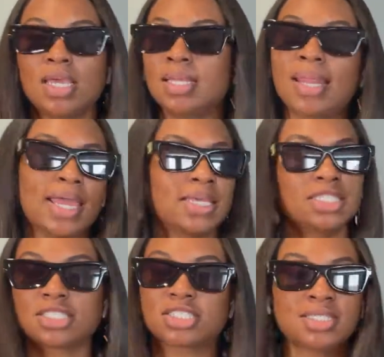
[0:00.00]
Like,
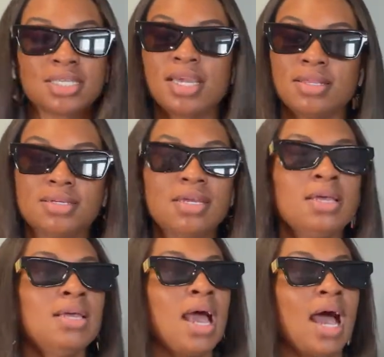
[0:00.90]
get your shit together.
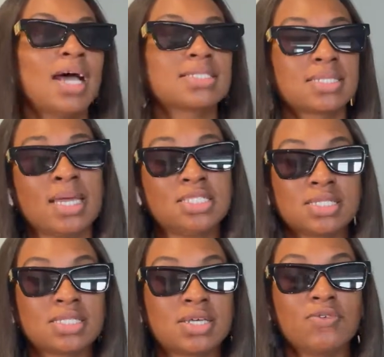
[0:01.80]
Isolate
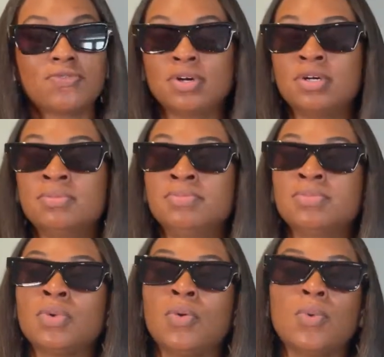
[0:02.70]
yourself from
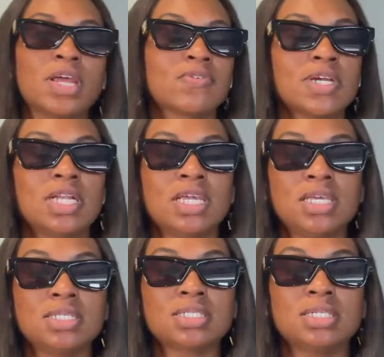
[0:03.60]
whatever it
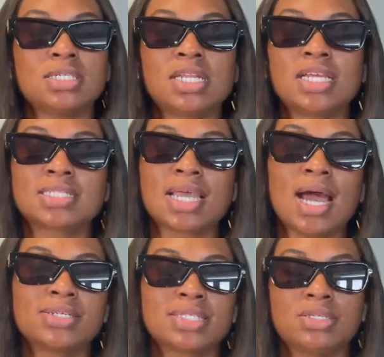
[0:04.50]
is that's
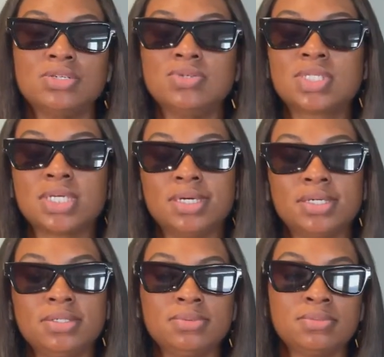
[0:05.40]
causing you
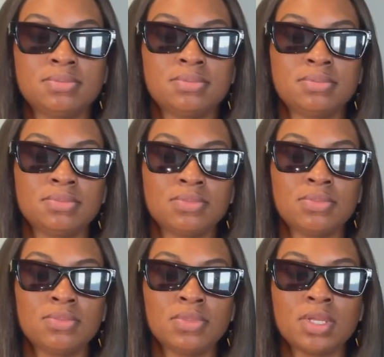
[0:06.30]
to
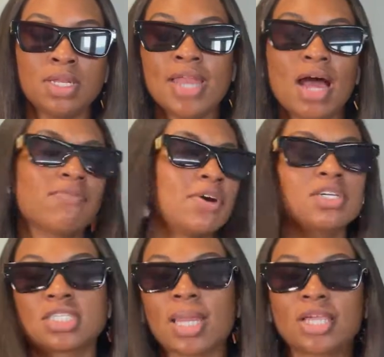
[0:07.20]
not
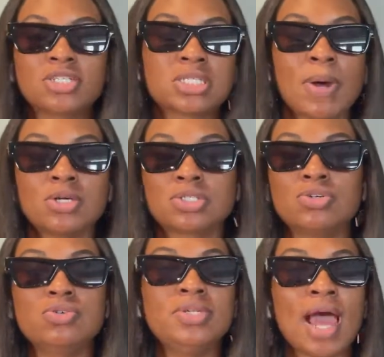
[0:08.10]
function like you're supposed
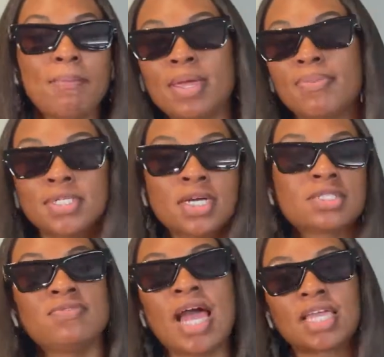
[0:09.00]
to, not being
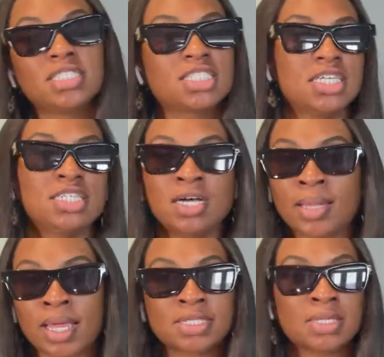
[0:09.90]
productive, not get shit done
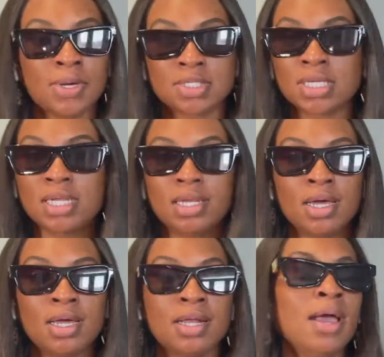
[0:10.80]
like it's supposed to get
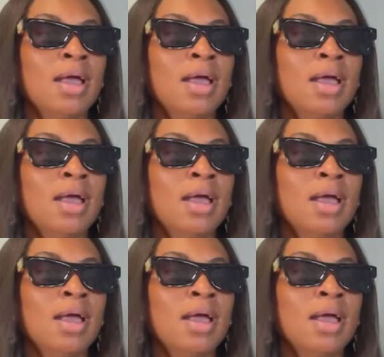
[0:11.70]
done.